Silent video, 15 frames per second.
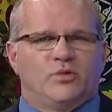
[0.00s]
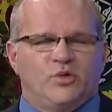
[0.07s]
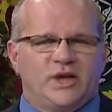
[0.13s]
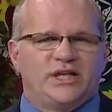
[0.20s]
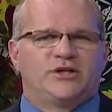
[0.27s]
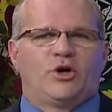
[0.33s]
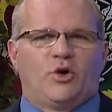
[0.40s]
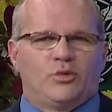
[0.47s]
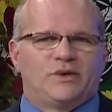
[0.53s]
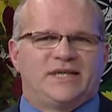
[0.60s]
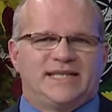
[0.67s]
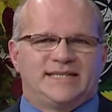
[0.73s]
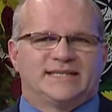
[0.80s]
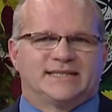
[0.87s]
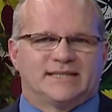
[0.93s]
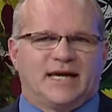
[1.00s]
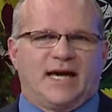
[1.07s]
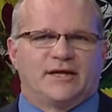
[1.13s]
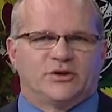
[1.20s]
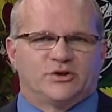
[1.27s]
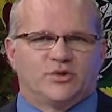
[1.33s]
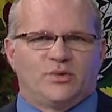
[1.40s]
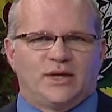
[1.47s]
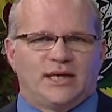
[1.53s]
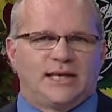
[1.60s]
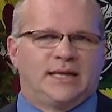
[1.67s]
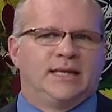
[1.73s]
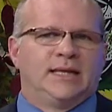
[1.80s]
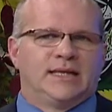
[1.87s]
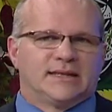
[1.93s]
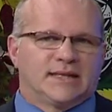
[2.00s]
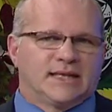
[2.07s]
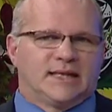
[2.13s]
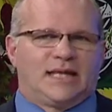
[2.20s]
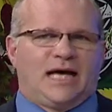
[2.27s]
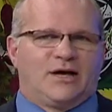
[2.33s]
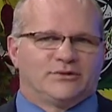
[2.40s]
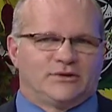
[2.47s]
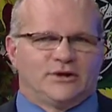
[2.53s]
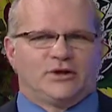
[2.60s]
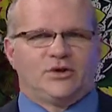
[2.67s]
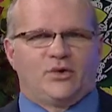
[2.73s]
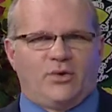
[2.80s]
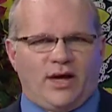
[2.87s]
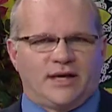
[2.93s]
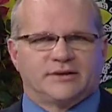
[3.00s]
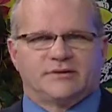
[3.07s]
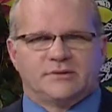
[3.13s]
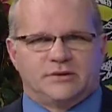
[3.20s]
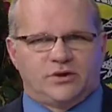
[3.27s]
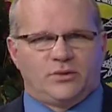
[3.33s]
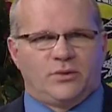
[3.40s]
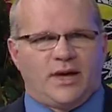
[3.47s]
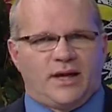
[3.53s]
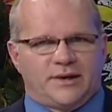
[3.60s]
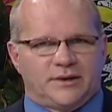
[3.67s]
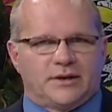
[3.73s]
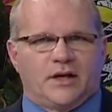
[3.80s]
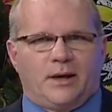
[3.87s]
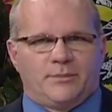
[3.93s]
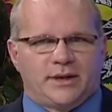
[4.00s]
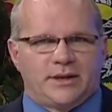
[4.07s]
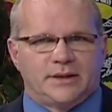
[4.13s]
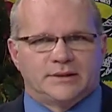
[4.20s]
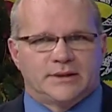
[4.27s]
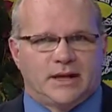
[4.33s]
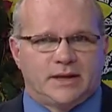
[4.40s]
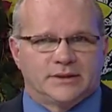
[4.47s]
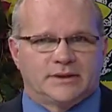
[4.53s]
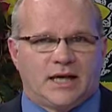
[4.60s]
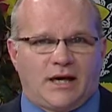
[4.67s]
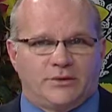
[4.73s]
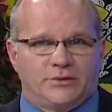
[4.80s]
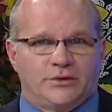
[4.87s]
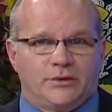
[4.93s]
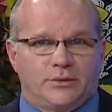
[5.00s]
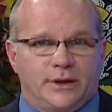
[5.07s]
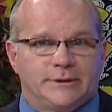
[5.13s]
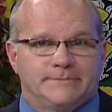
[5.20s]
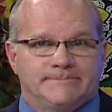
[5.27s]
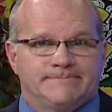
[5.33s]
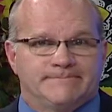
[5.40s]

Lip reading: We don't need to sign a treaty that allows the UN to come in and tell us how to do it.